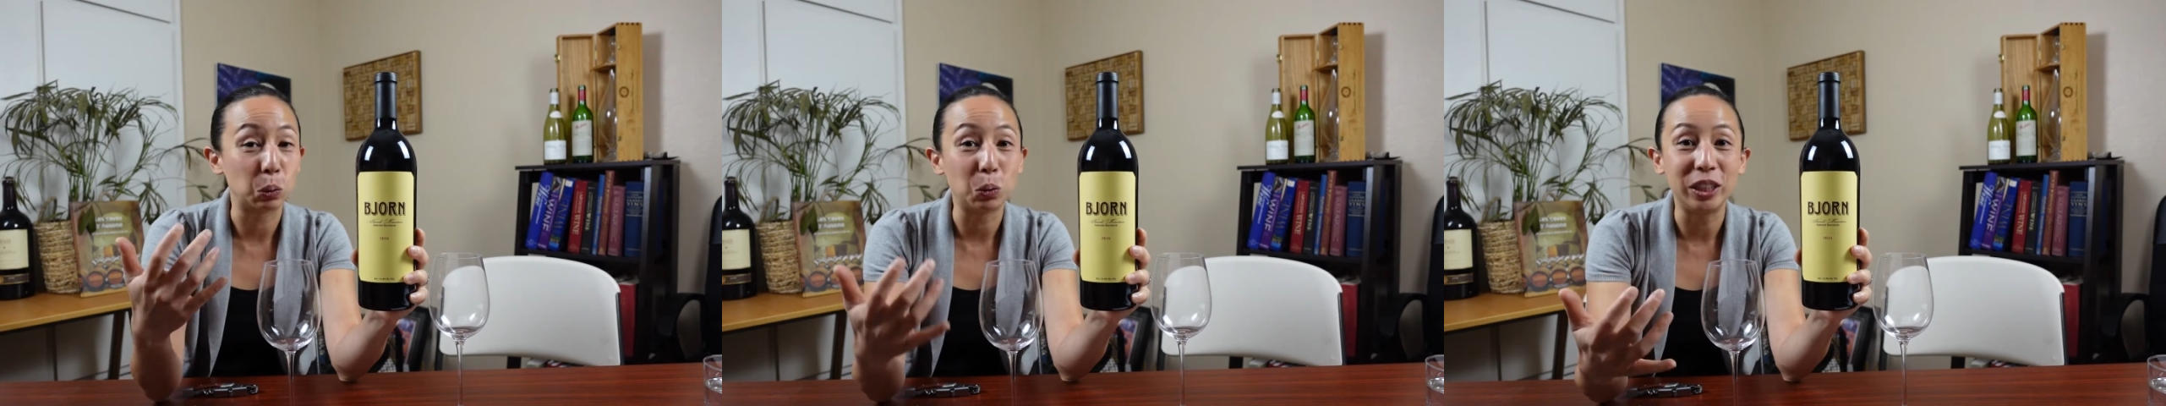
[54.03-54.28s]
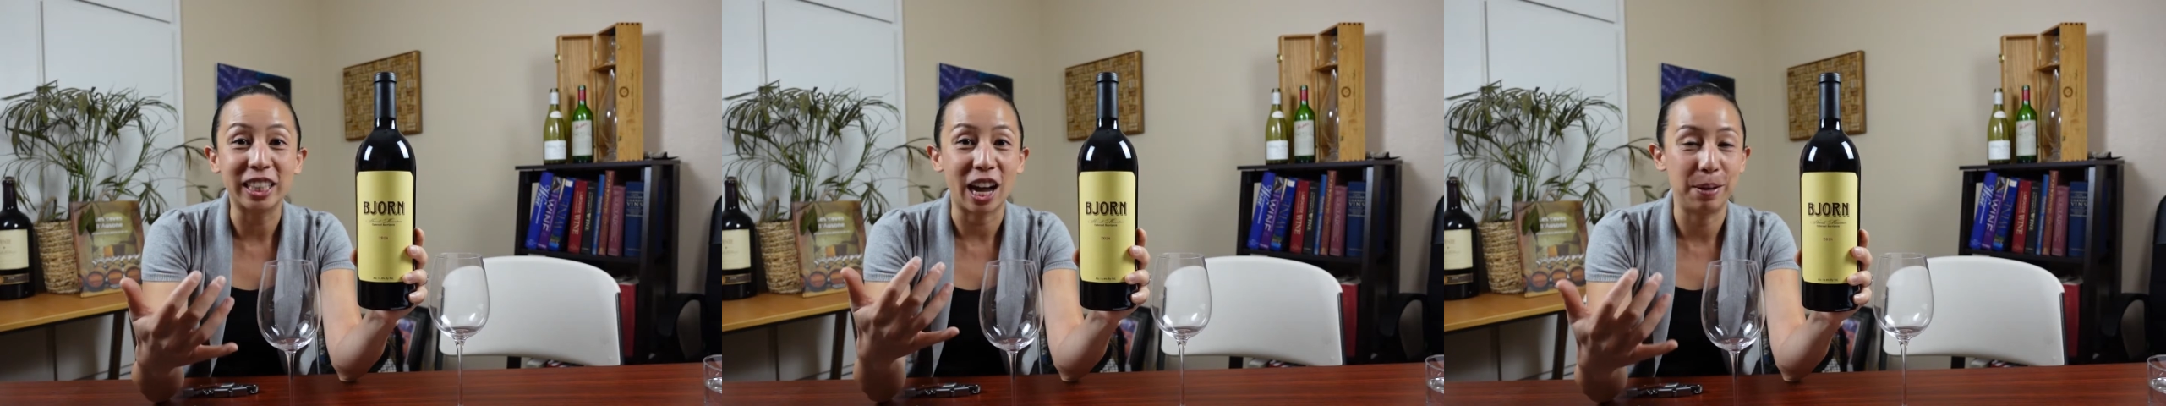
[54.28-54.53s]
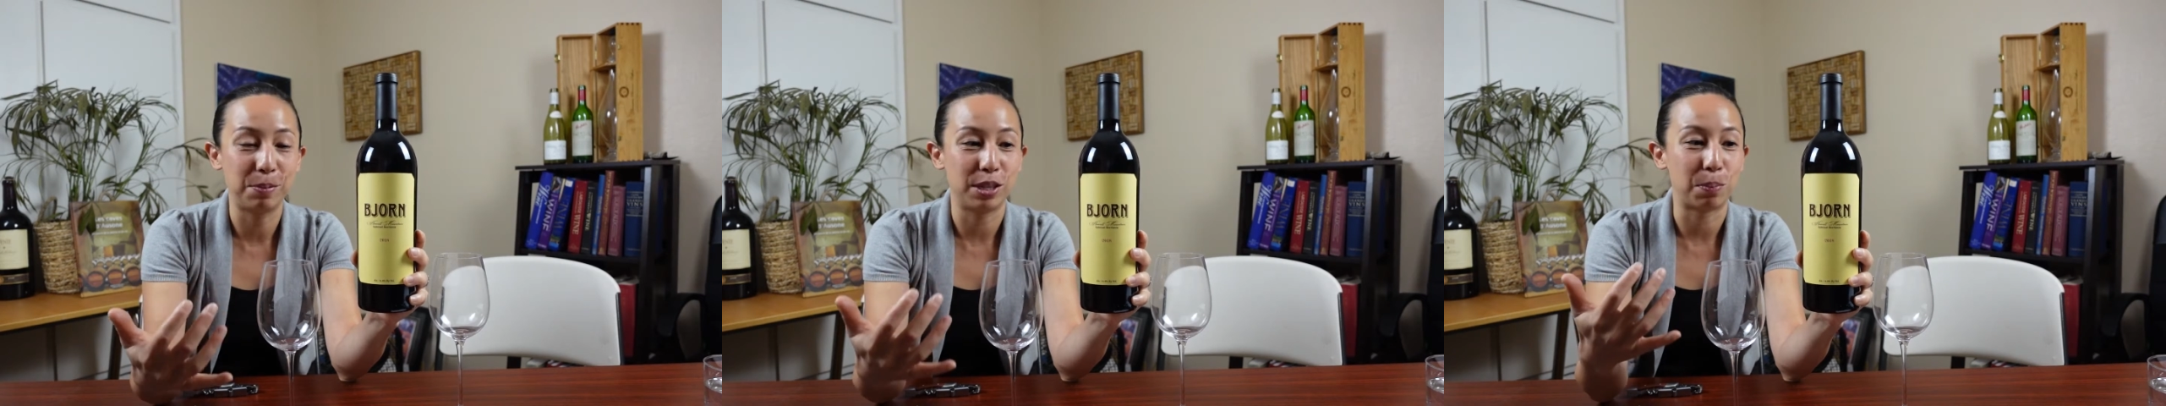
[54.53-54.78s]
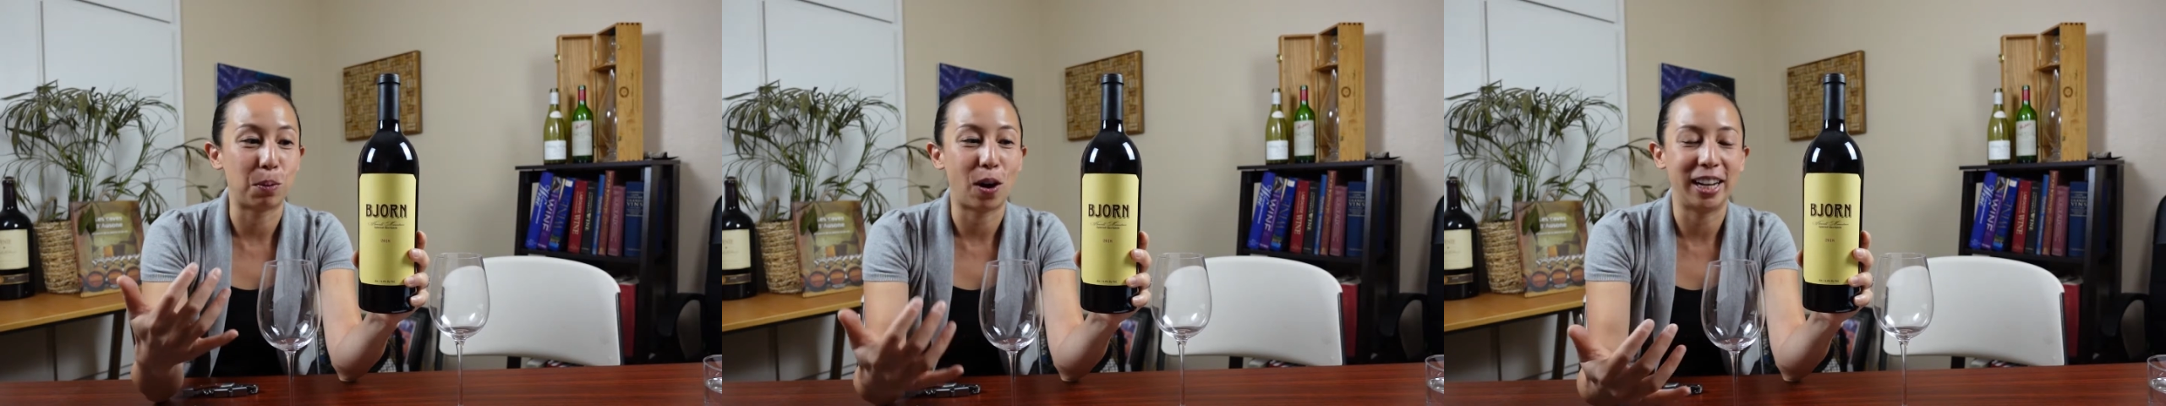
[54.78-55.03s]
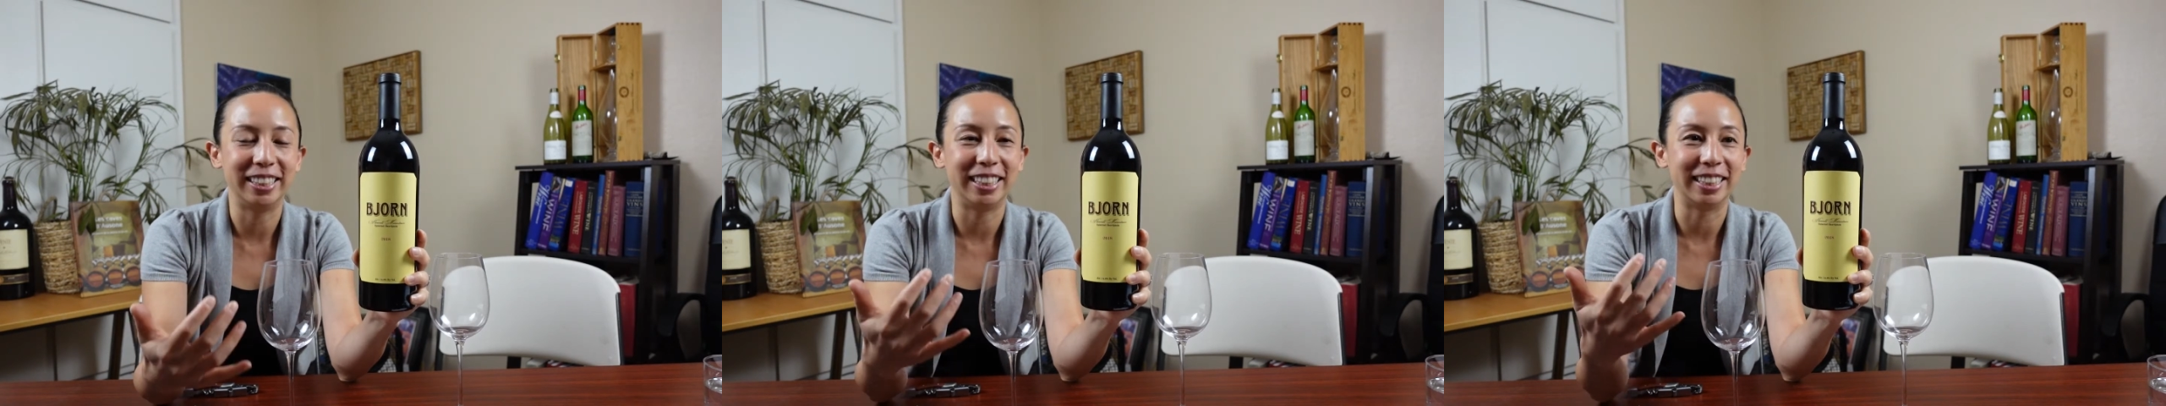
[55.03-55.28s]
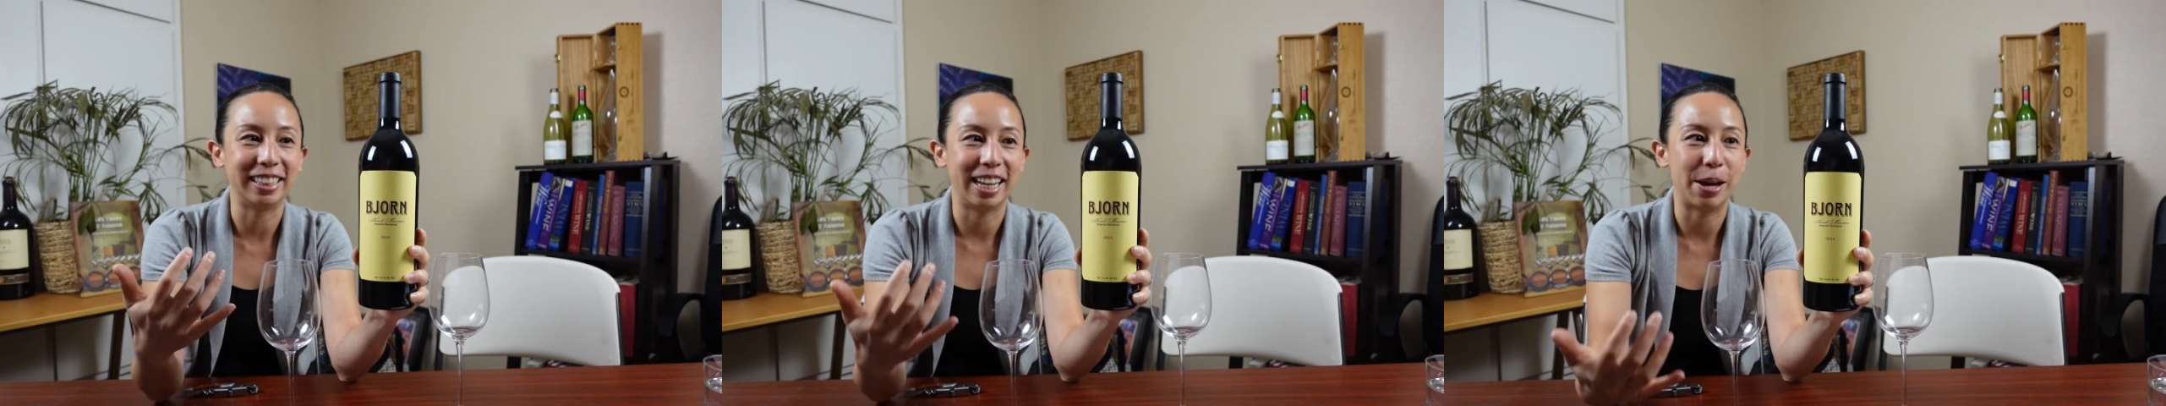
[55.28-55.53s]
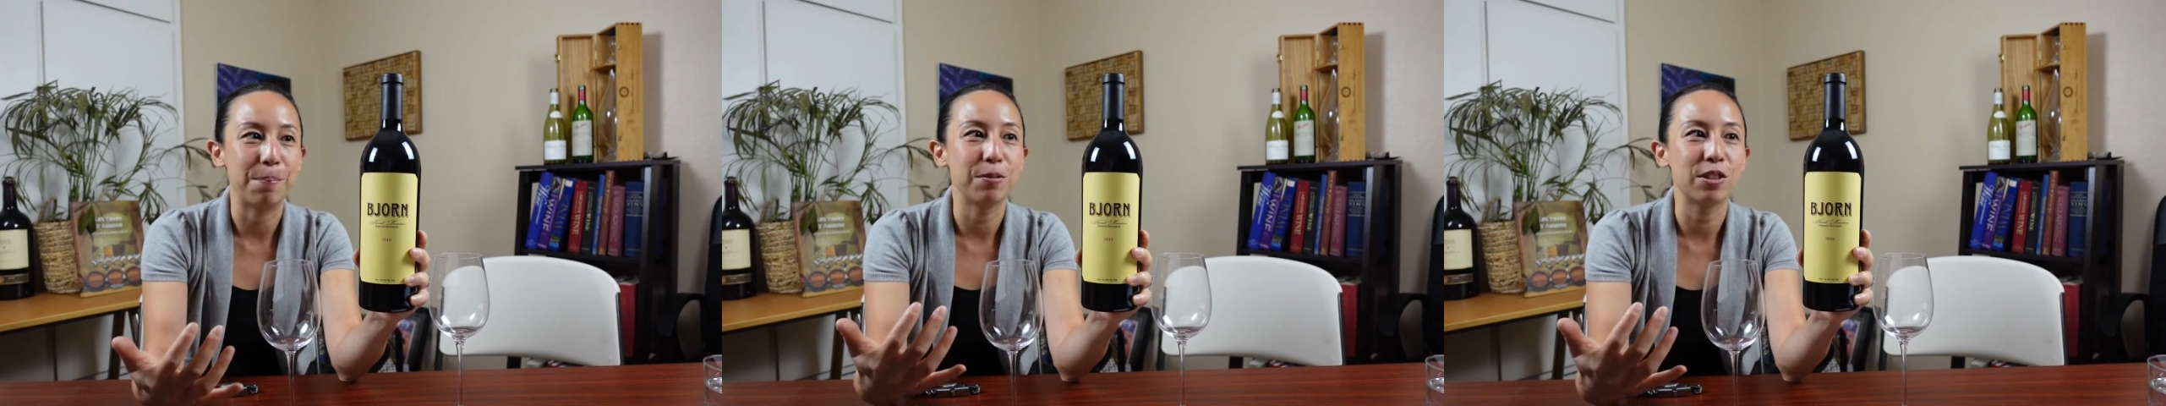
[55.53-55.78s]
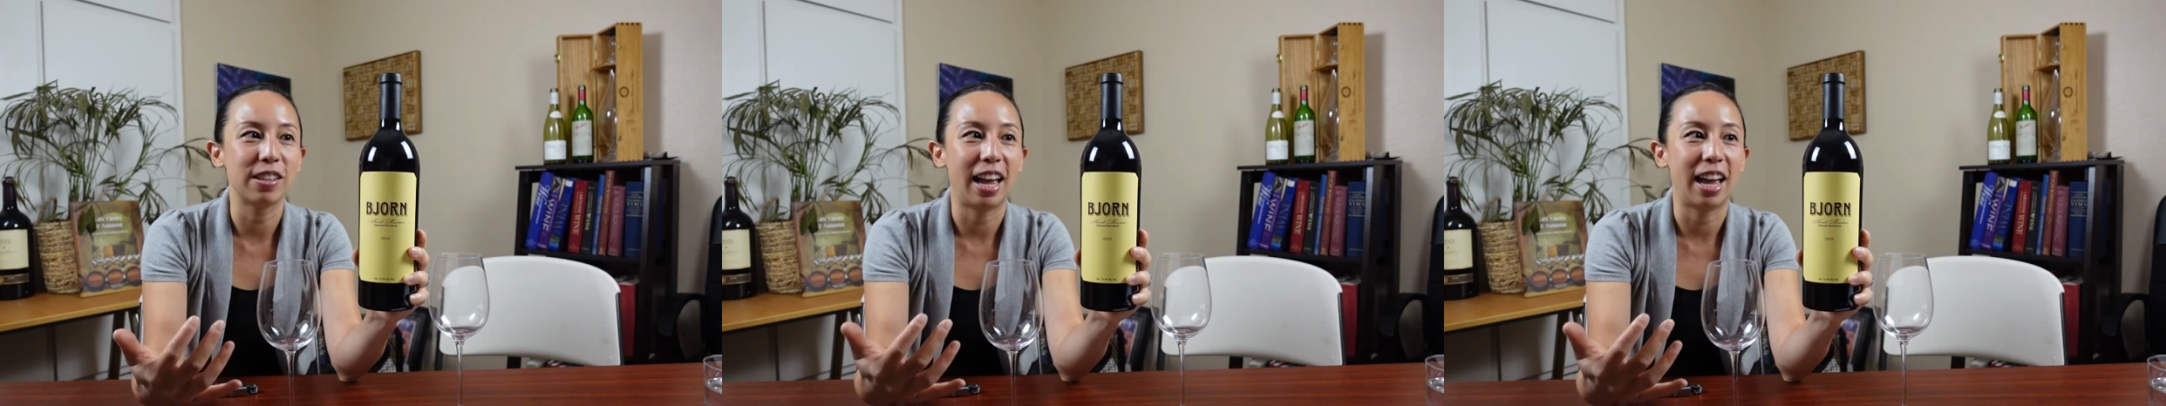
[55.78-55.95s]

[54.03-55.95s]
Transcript: three times the price them.